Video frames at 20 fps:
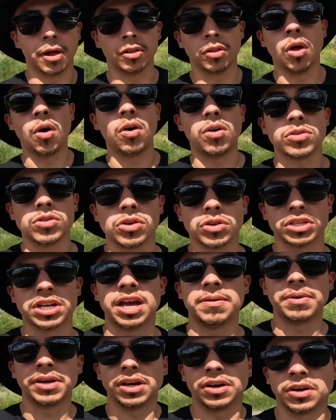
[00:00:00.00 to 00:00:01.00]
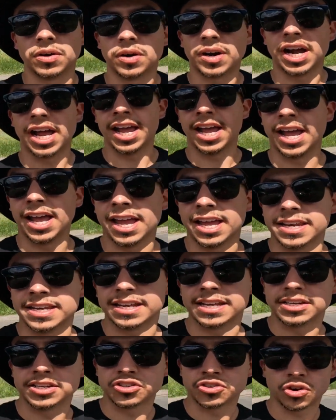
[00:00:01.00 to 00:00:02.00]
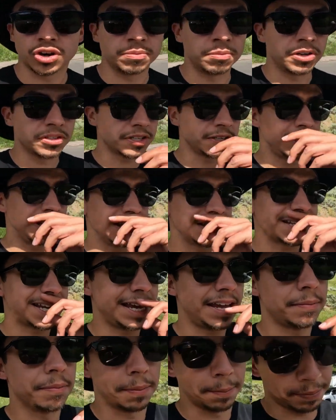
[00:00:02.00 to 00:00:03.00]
long time ago, and it destroyed most of the landscape